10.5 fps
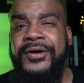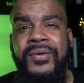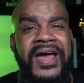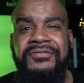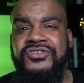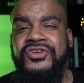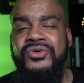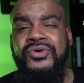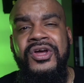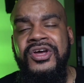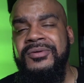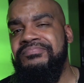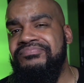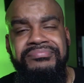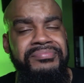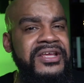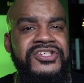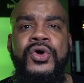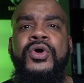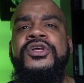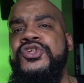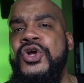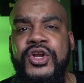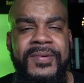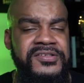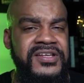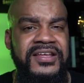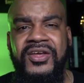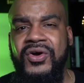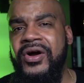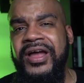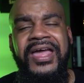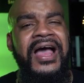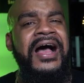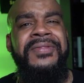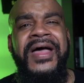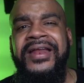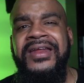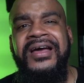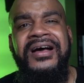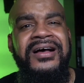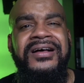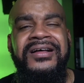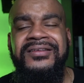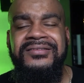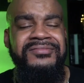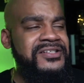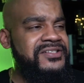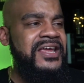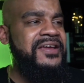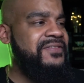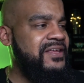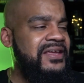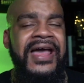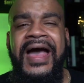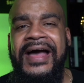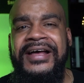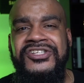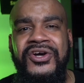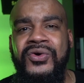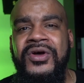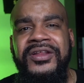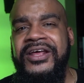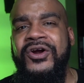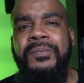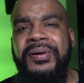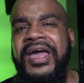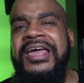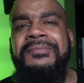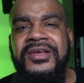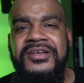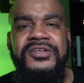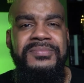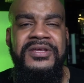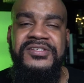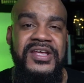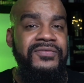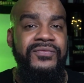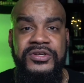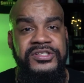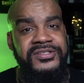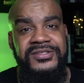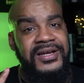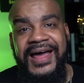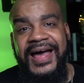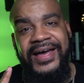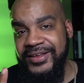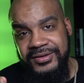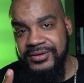don't have to be so concerned about safety. Or, hey, I'm not the safety guy, so they don't pay me to be safe, which is a lie.